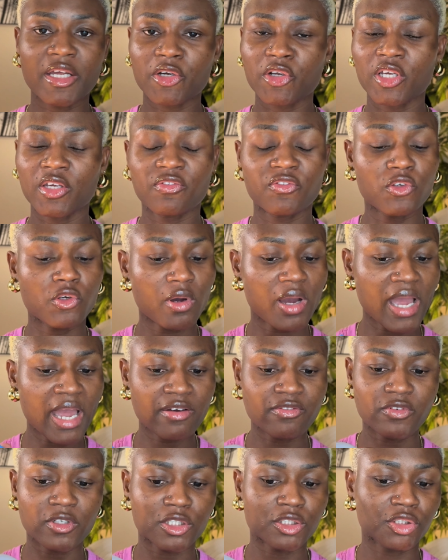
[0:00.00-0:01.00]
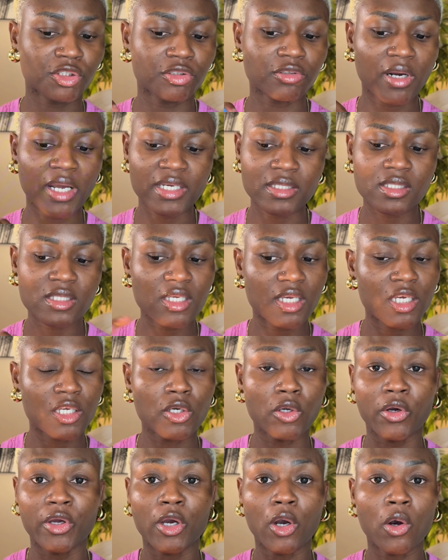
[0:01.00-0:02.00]
if you have a dry skin
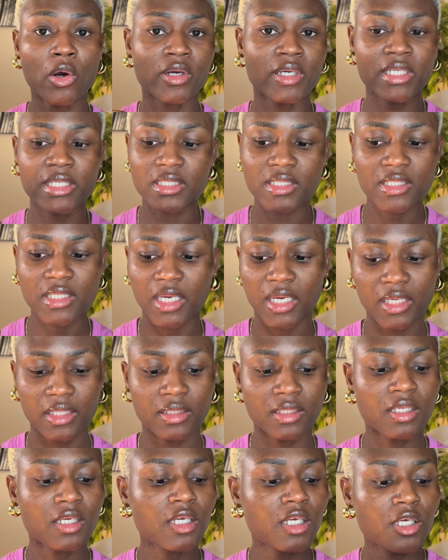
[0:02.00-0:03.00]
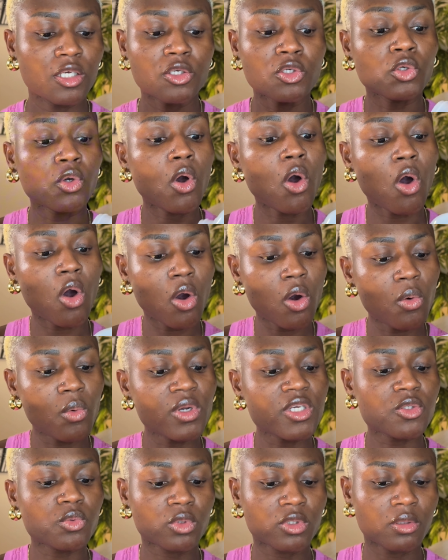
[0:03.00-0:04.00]
or oily skin. You
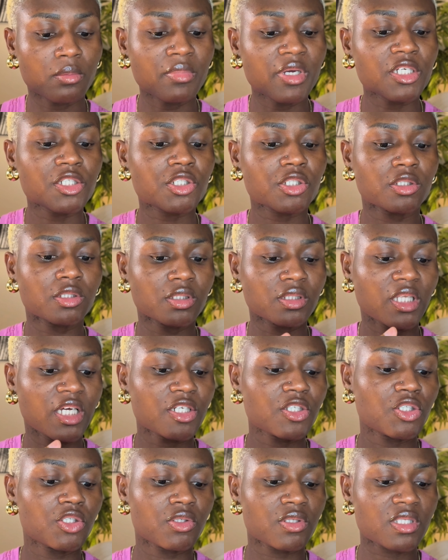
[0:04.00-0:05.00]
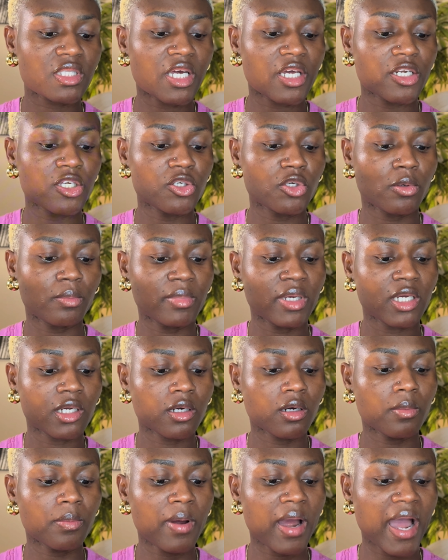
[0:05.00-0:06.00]
always want to make sure that you're starting your
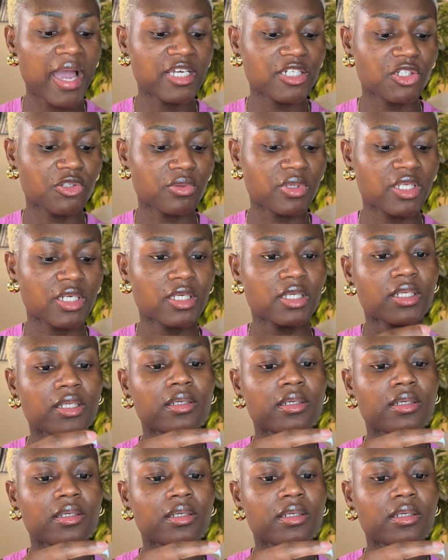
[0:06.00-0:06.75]
makeup hydrated.